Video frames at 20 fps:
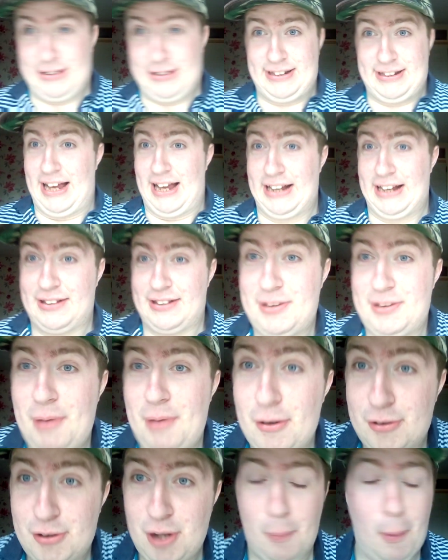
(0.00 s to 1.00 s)
say something
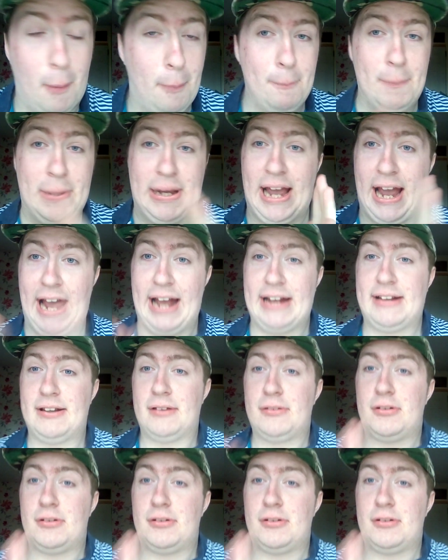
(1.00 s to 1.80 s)
on top of my head.